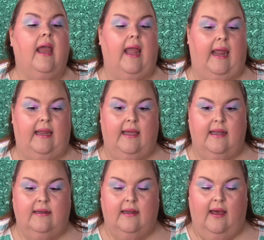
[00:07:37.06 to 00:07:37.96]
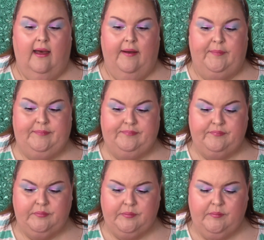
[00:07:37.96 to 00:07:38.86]
And um,
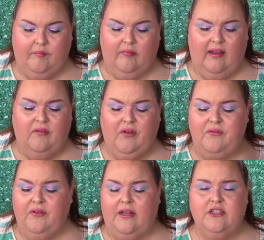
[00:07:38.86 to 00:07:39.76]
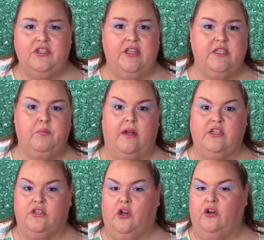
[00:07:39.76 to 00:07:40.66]
if I finish this
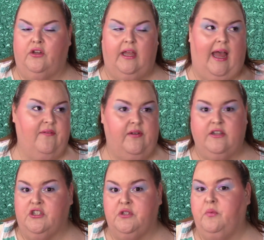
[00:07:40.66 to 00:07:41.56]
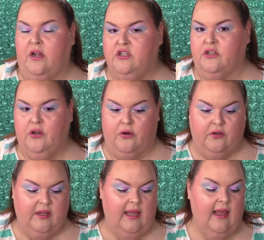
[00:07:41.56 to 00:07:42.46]
project early, I finish this project
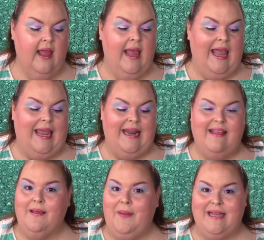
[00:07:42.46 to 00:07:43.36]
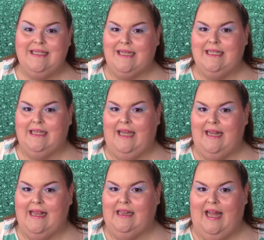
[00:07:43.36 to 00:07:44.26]
early. It is a fantastic
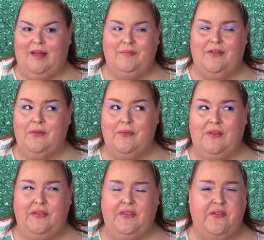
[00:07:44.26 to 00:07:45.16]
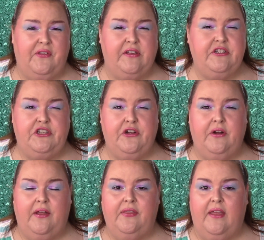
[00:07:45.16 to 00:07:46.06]
ladies collab. This was like the sixth
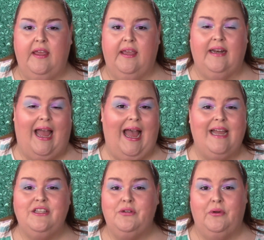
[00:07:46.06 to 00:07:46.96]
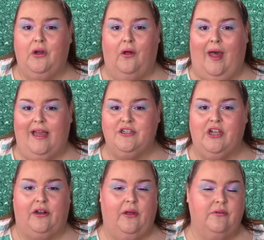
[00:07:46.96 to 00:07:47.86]
year, I think, and I do it all
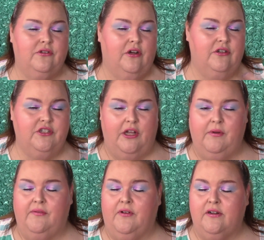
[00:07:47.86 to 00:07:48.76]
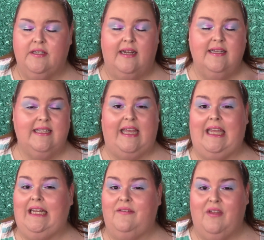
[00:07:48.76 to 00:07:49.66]
eyeshadow. Starts January 1st. I didn't say
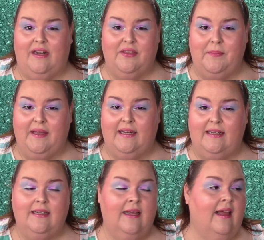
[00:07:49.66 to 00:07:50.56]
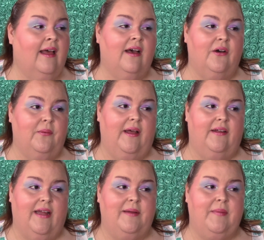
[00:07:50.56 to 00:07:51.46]
any of that at the beginning. Oh
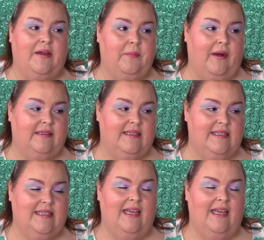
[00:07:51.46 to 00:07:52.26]
well, I'm out of practice.